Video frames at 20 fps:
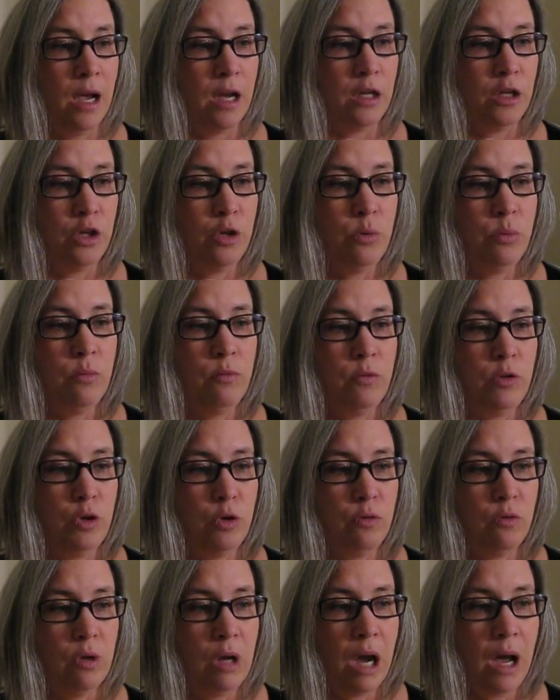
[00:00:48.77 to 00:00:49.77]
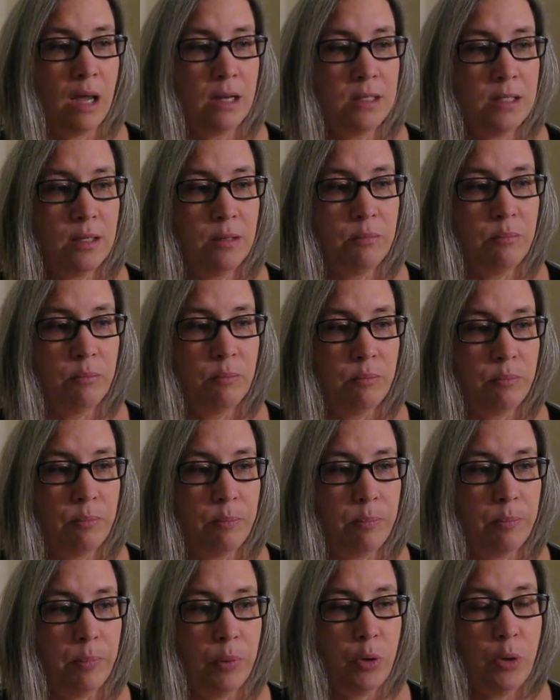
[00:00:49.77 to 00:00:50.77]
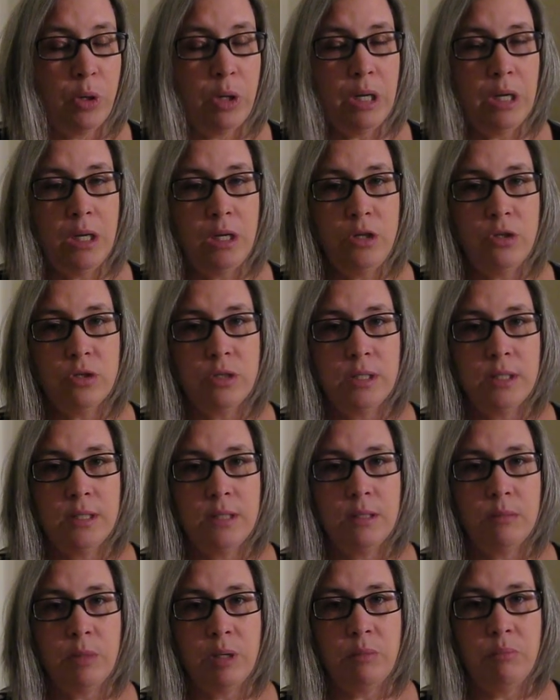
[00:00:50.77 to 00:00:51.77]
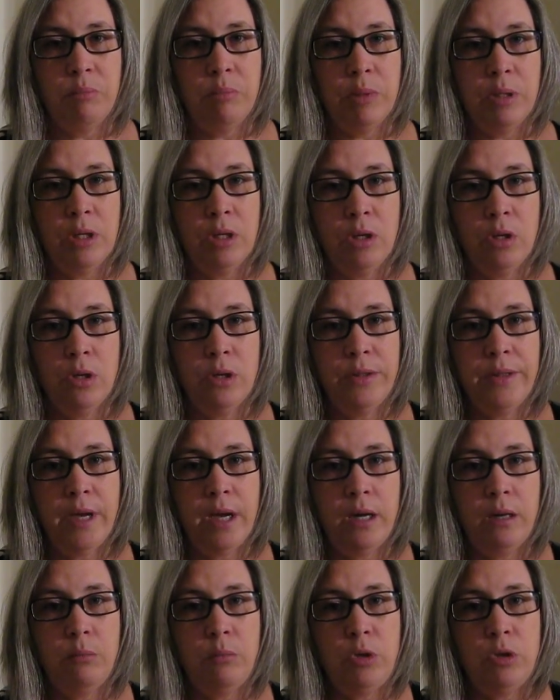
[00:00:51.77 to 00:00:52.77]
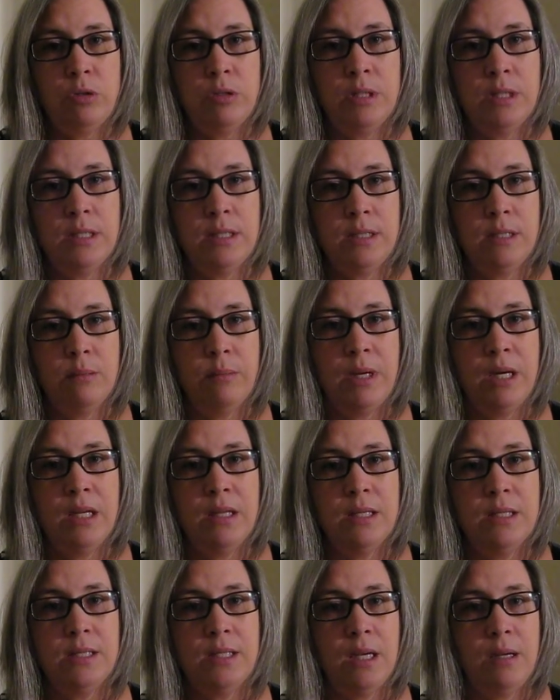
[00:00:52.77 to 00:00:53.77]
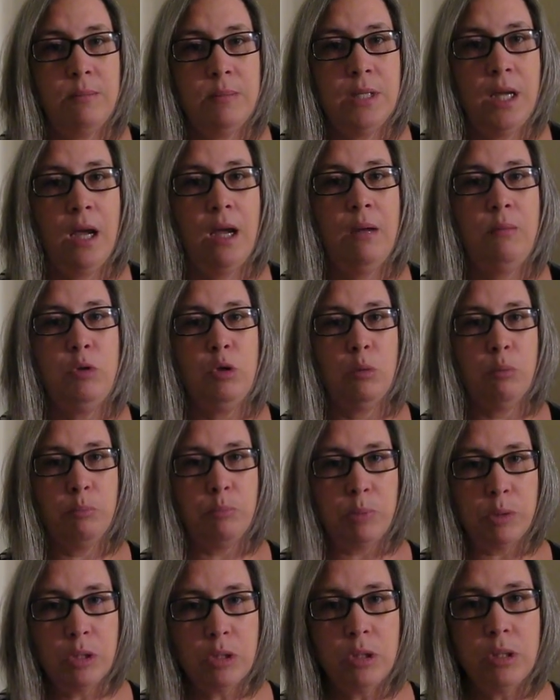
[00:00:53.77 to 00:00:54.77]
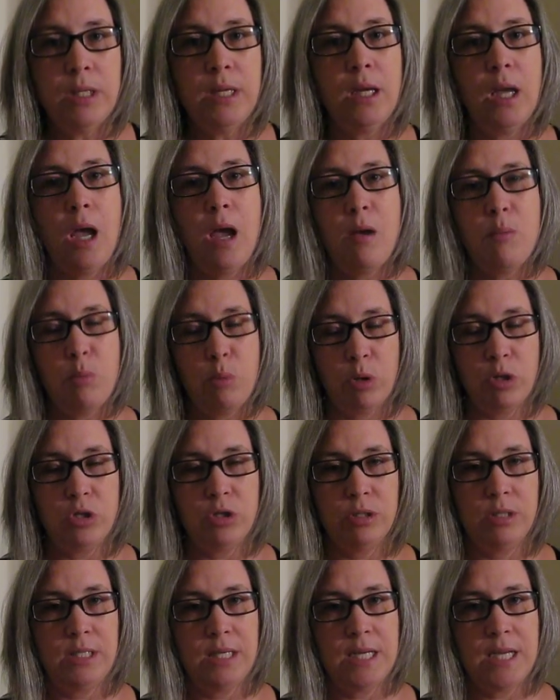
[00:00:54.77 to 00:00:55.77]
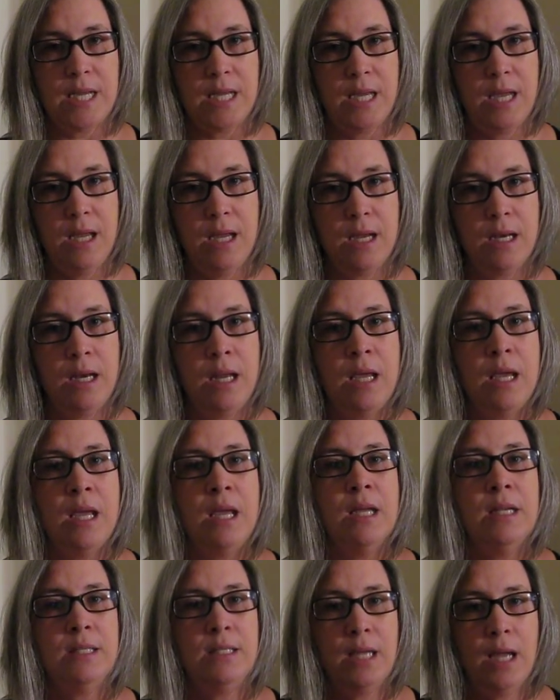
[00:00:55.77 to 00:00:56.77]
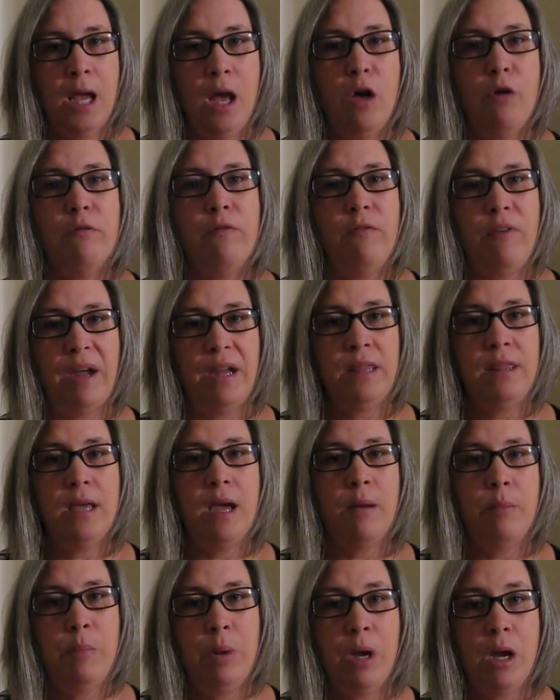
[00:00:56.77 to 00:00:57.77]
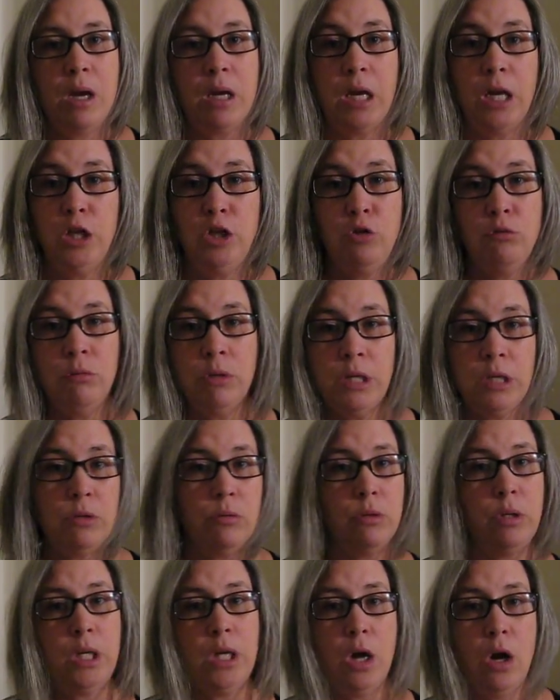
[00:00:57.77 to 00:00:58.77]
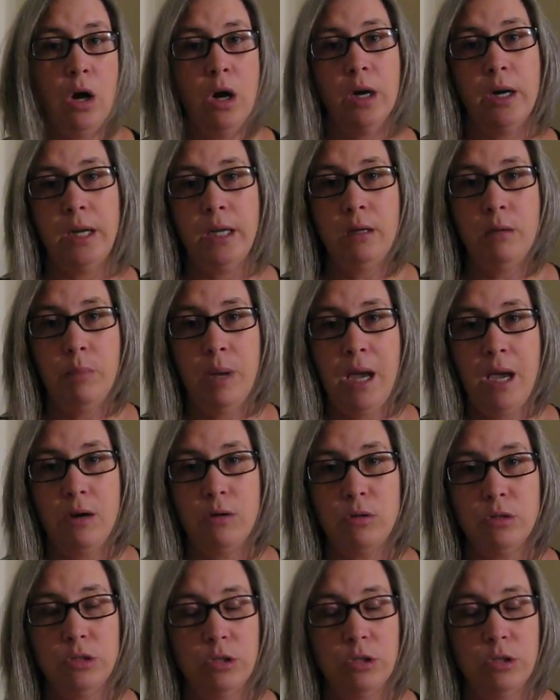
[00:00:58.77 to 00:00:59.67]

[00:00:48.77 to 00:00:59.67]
You've got to put it in your system and build that immune system, and at the same time you're building up what you're sticking in to help fight that bug, and you literally are in a battle.